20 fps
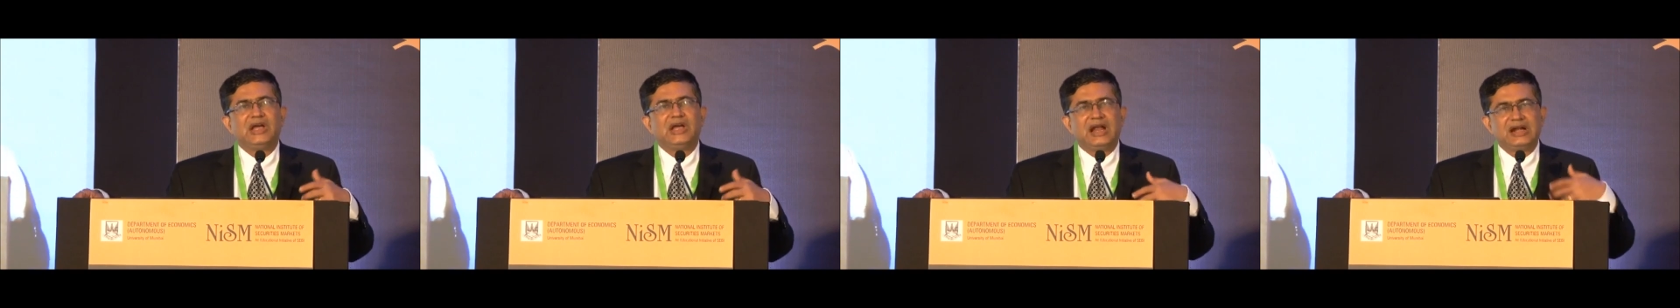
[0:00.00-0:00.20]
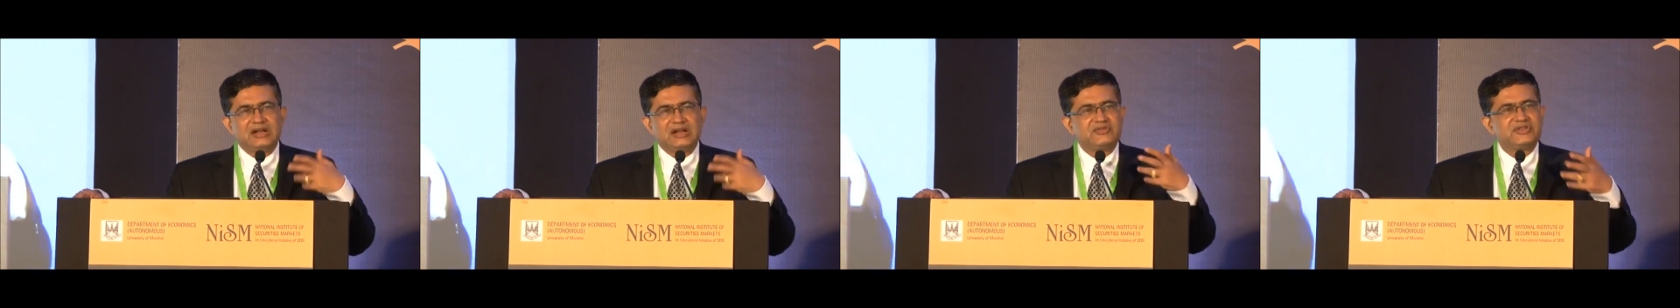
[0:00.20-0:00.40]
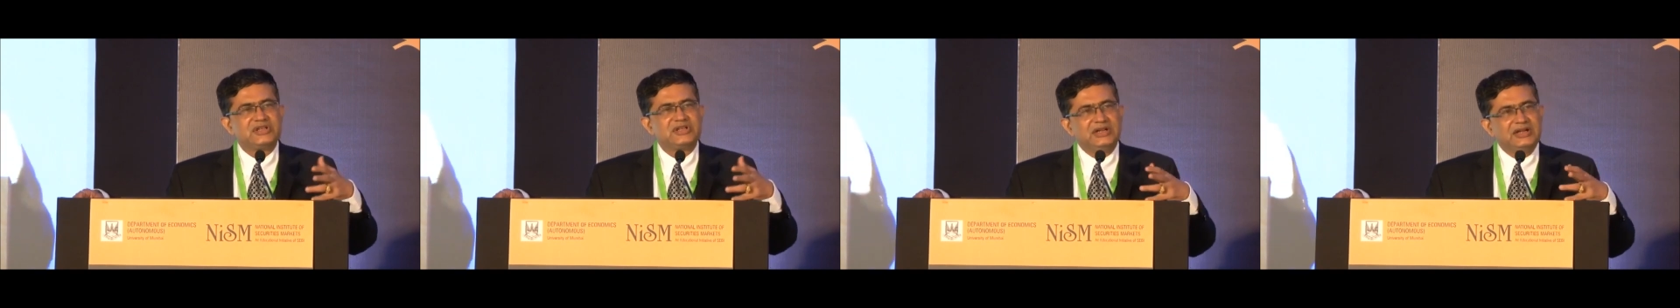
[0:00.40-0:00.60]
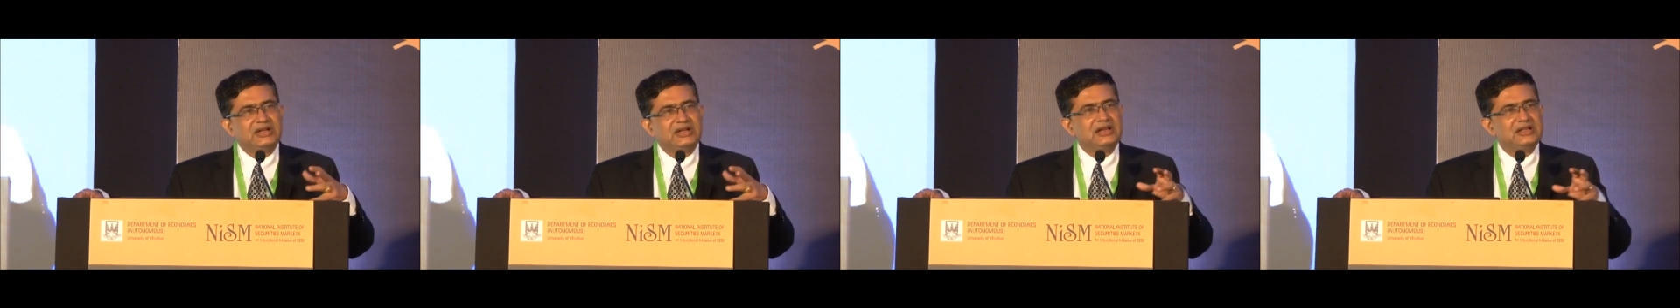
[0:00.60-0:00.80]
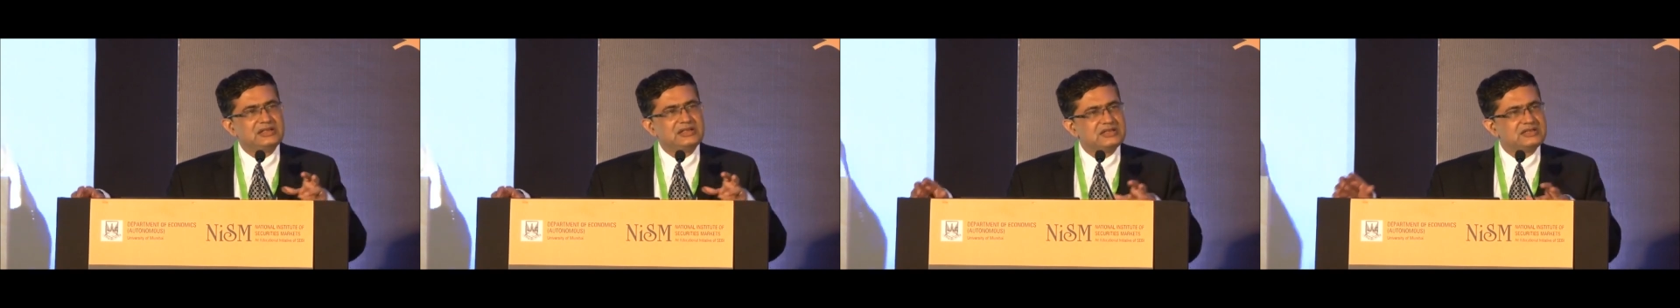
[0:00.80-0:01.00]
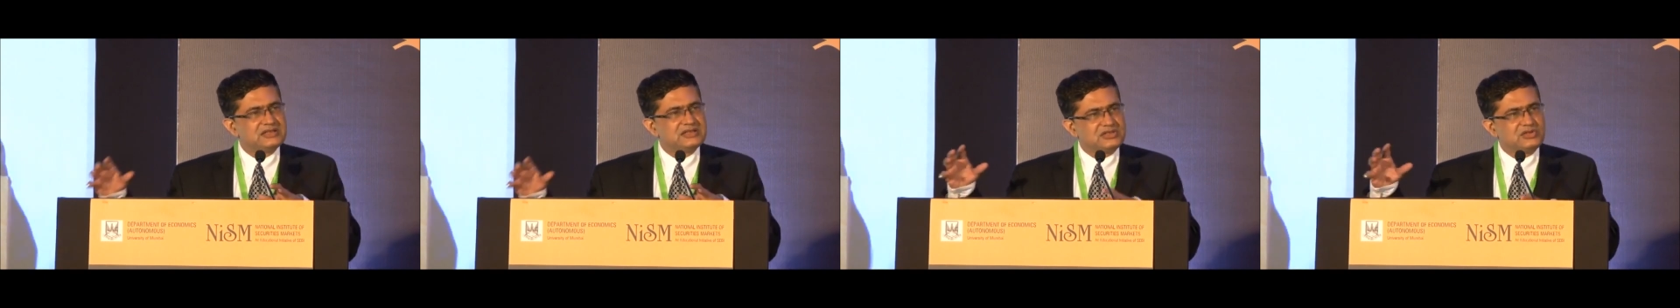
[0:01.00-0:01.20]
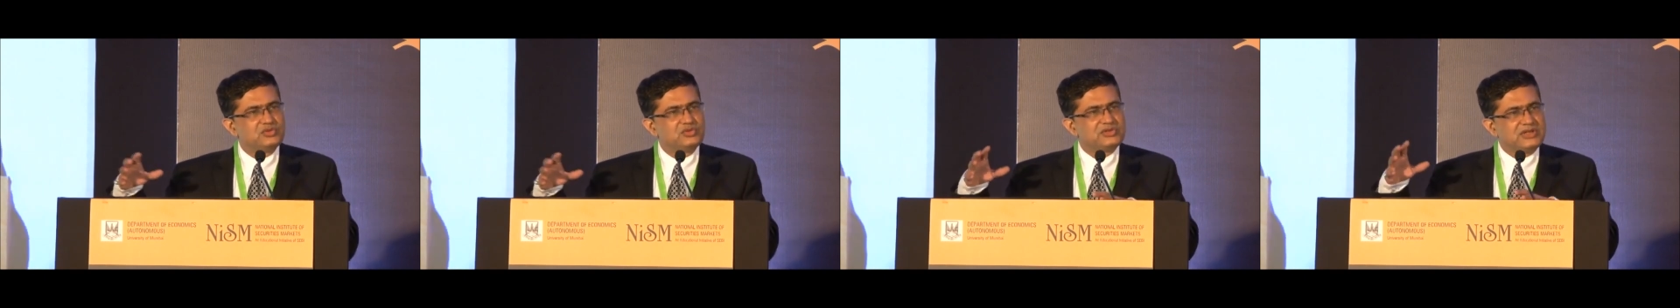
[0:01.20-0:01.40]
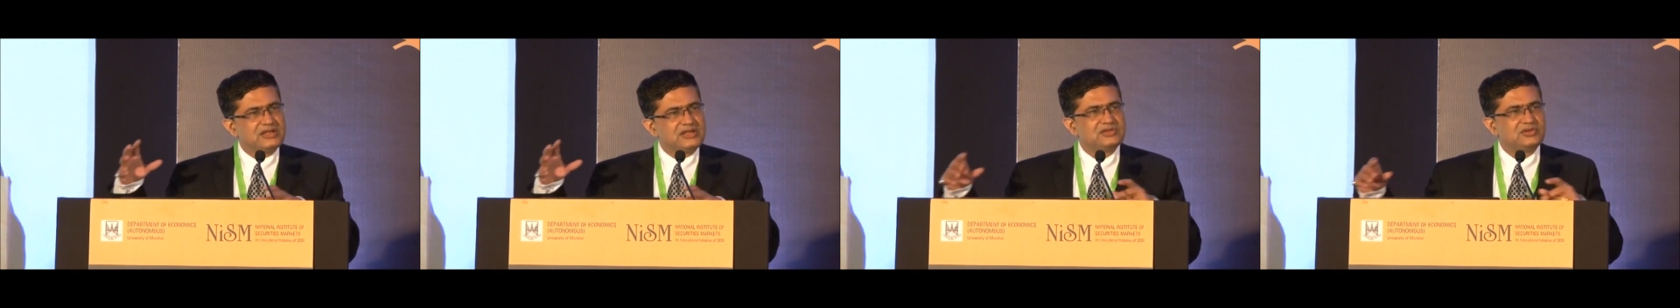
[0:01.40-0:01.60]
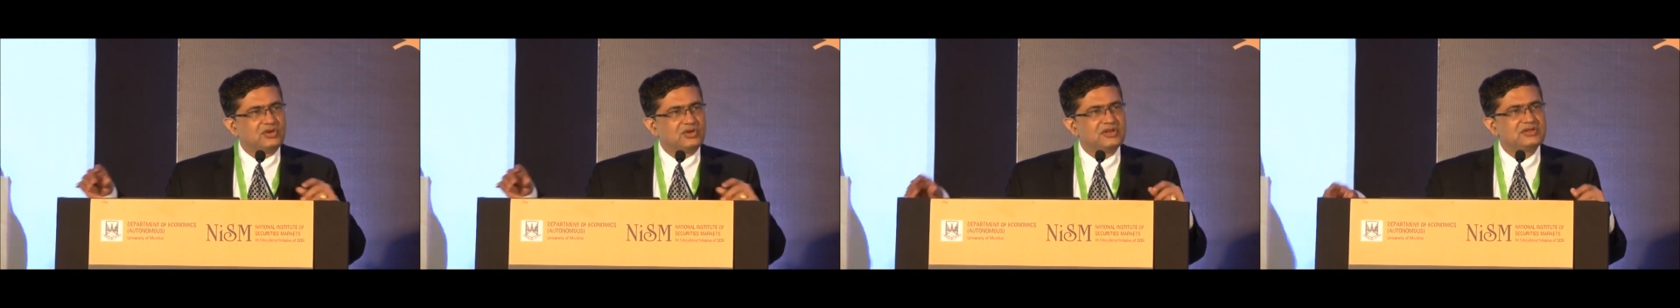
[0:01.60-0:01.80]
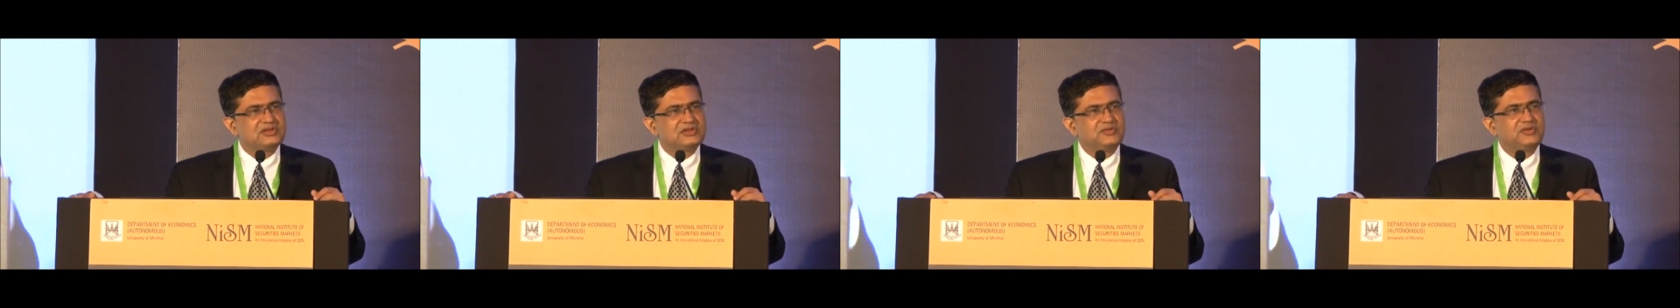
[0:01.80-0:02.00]
artificial intelligence is used and so
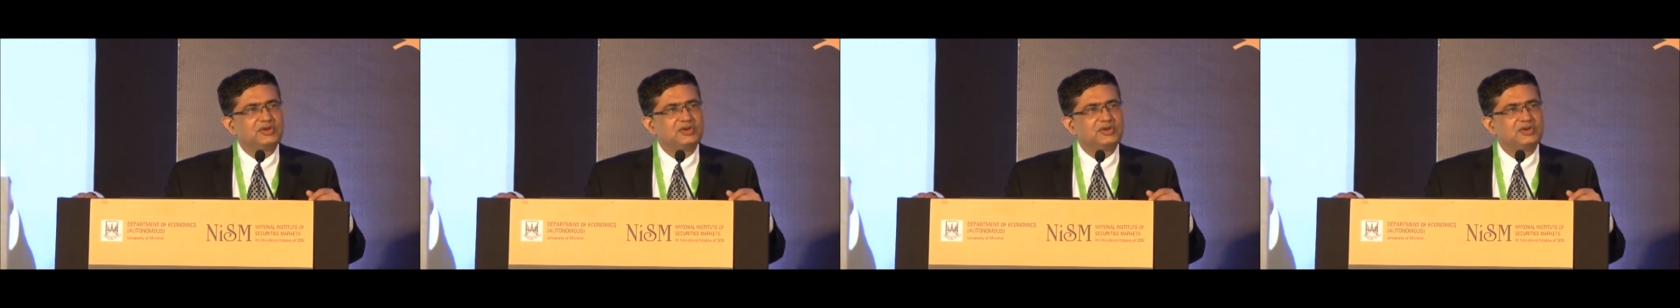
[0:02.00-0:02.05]
on and so